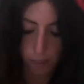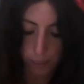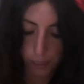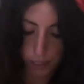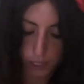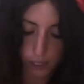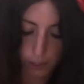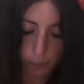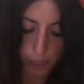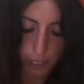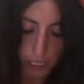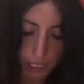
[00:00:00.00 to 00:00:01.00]
because
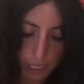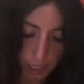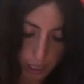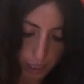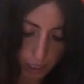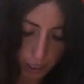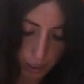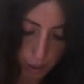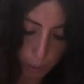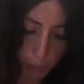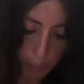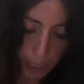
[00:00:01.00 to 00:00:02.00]
otherwise you'll
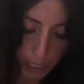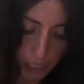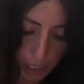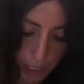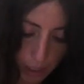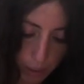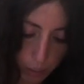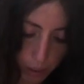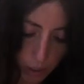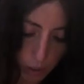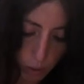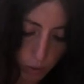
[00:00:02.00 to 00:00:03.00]
be painting with
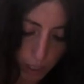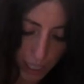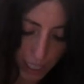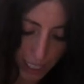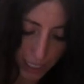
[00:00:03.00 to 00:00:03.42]
dry